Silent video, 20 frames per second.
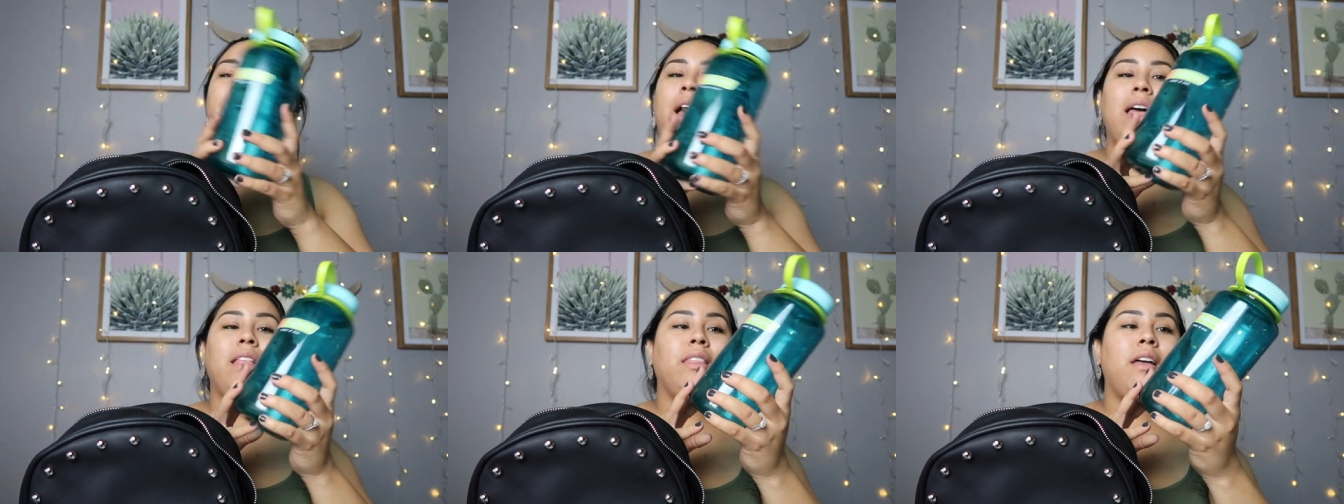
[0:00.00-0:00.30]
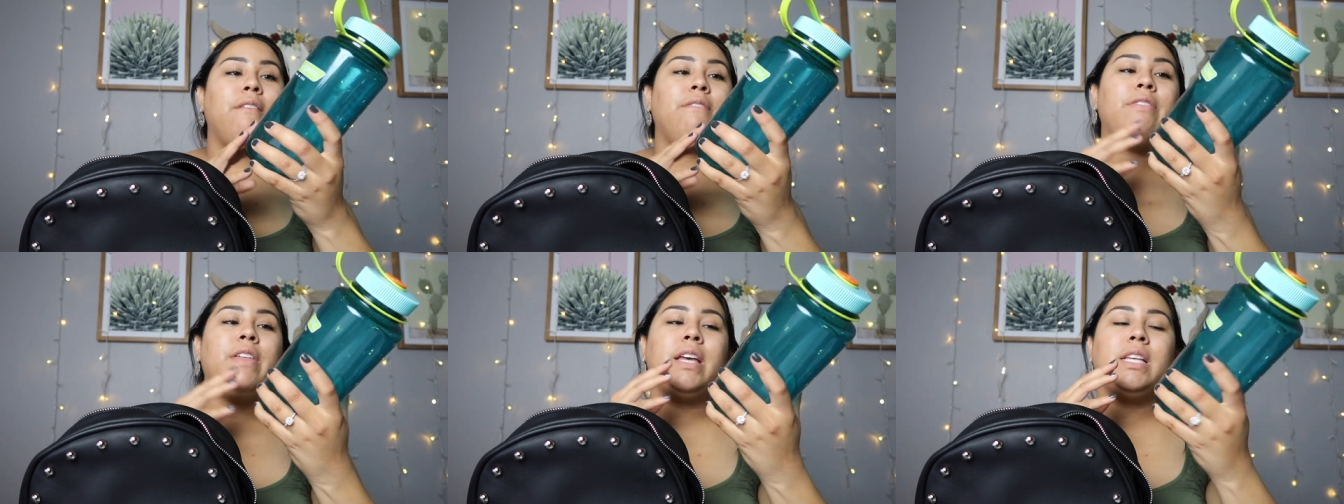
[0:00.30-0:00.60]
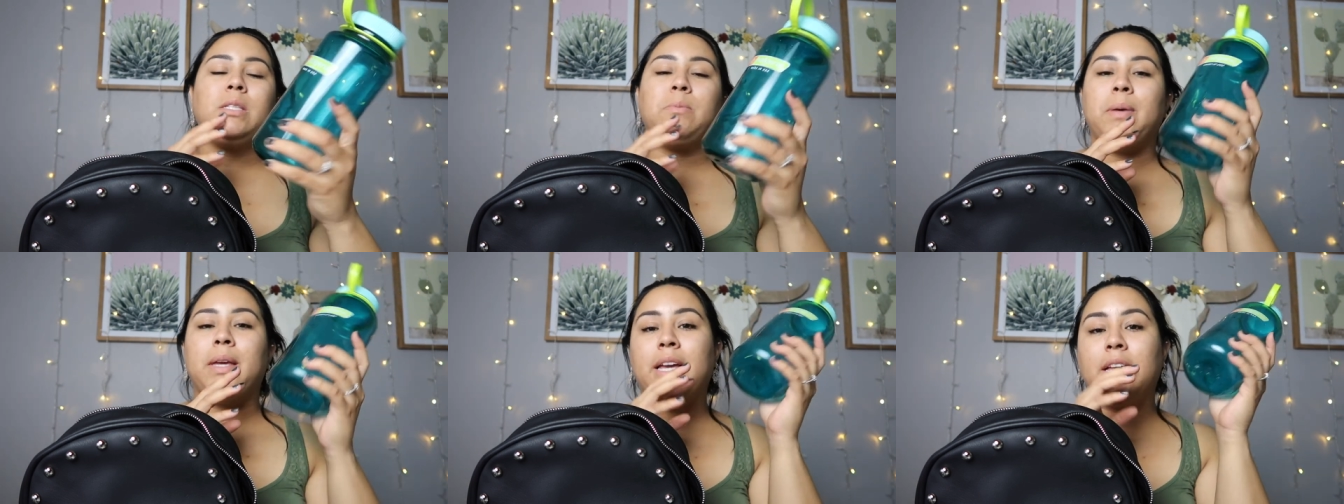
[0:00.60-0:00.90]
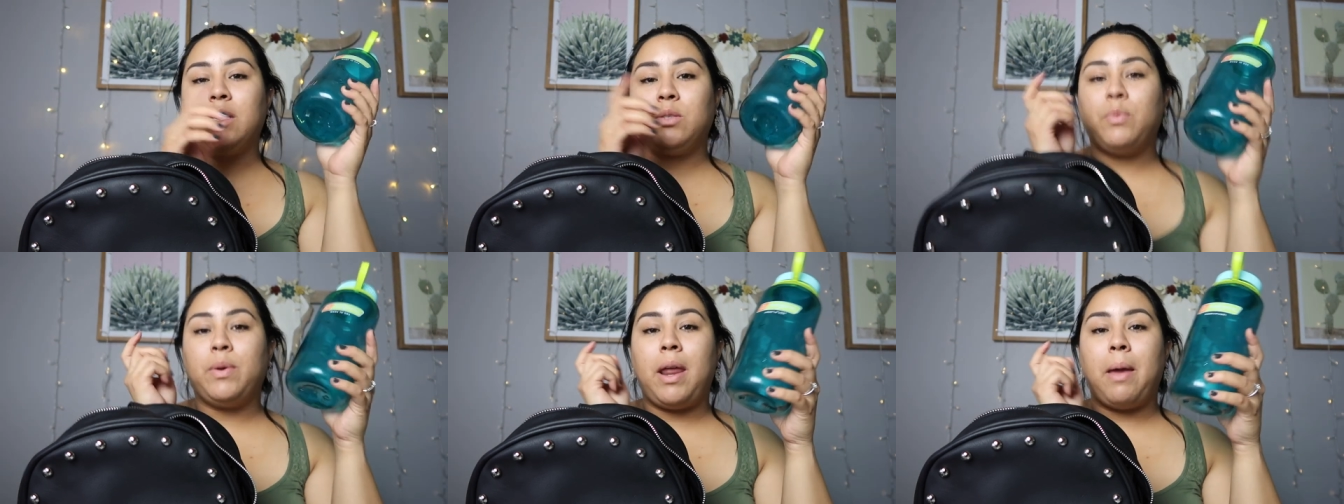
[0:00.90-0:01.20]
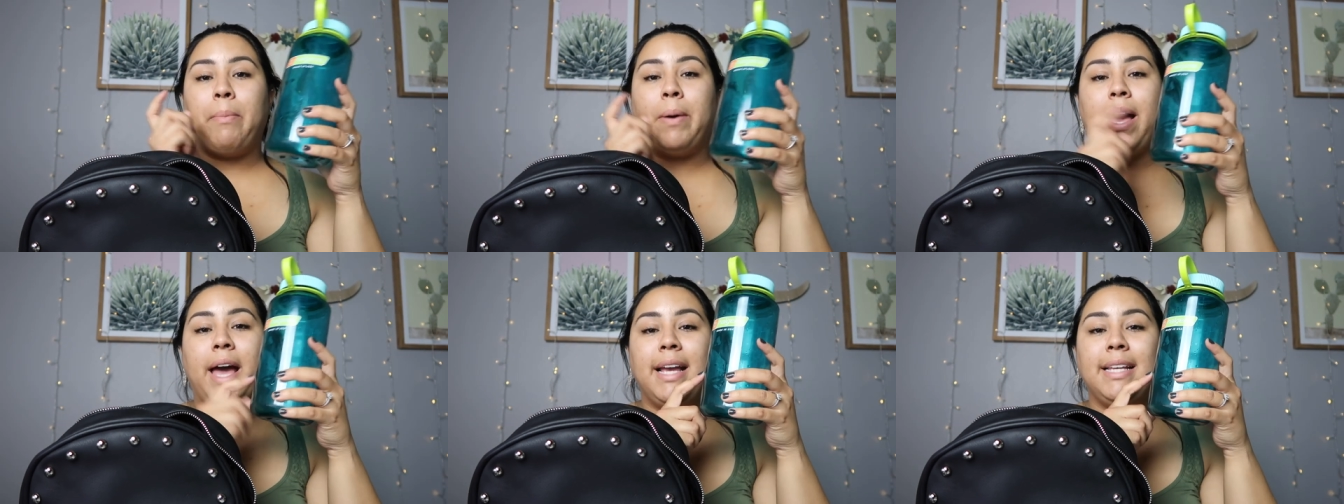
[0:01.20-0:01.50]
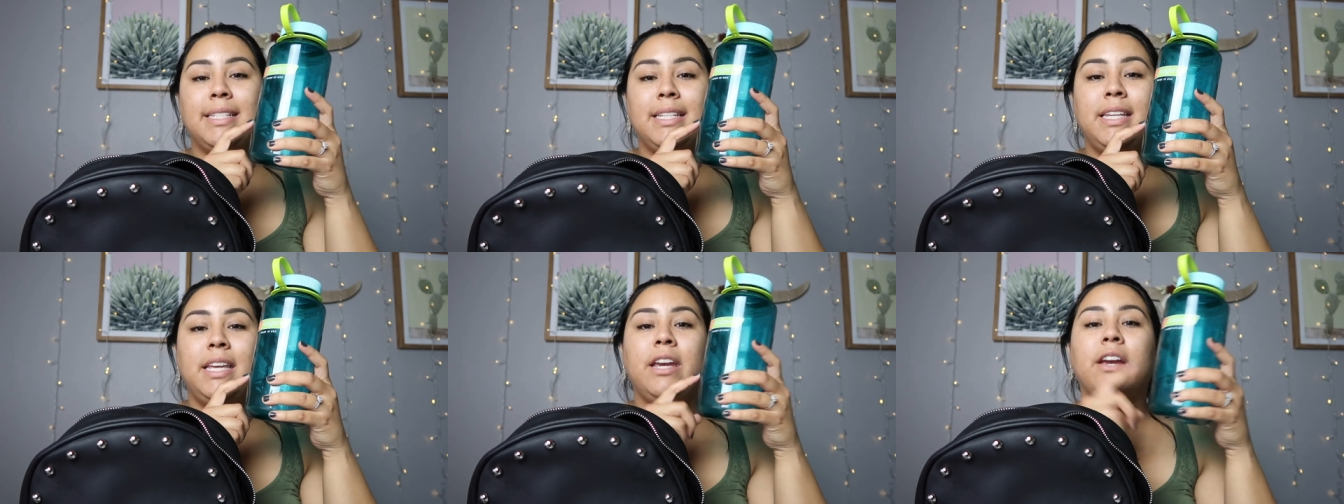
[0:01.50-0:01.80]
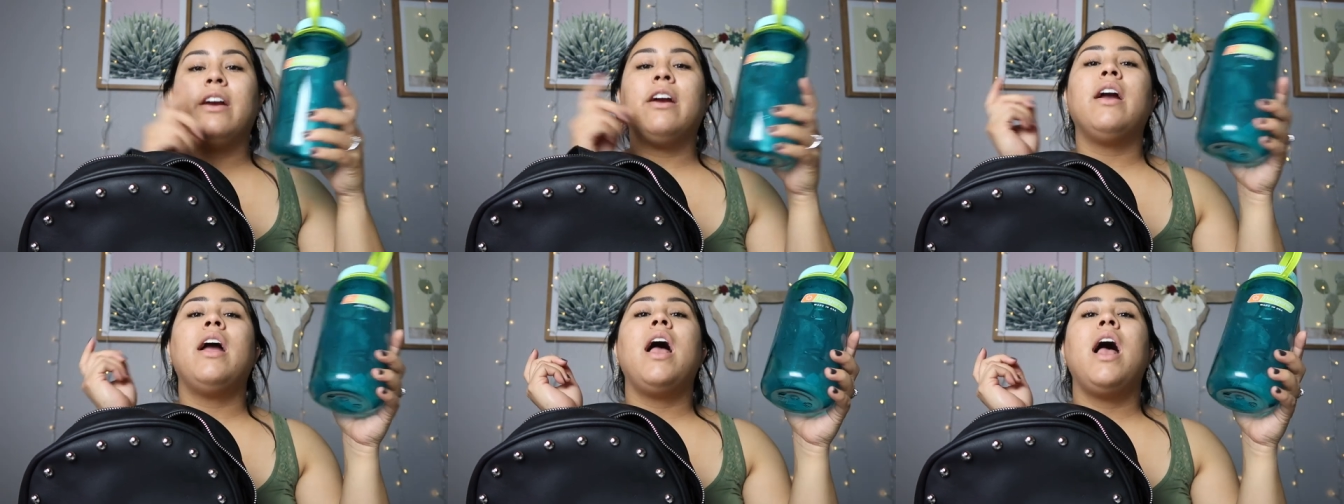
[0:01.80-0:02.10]
I love this because when I put ice in
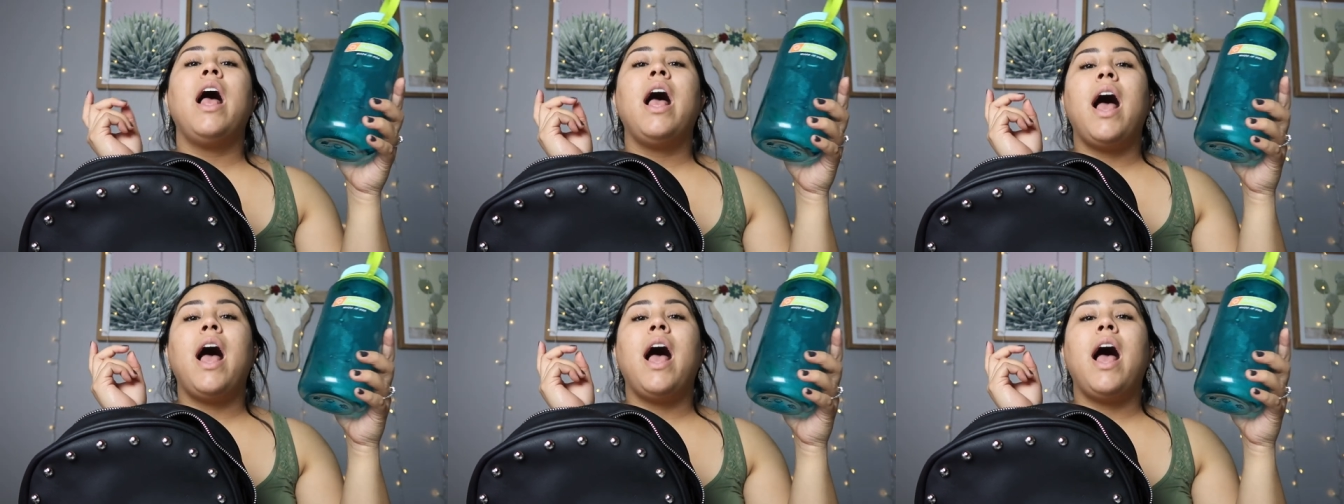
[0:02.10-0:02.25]
here,